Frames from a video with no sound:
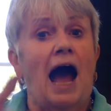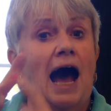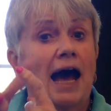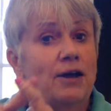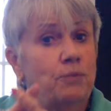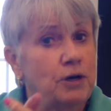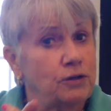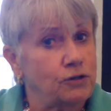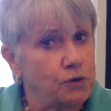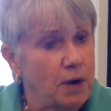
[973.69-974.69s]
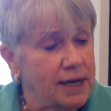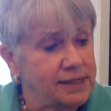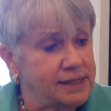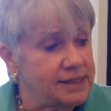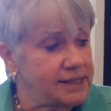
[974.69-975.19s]
I will
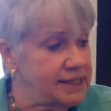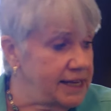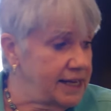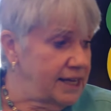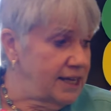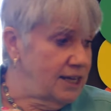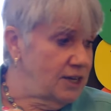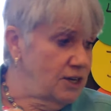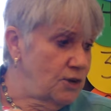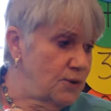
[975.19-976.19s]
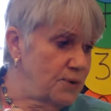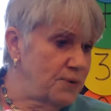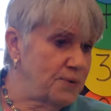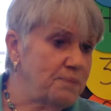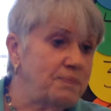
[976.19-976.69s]
trust in
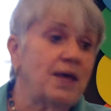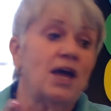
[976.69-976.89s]
you.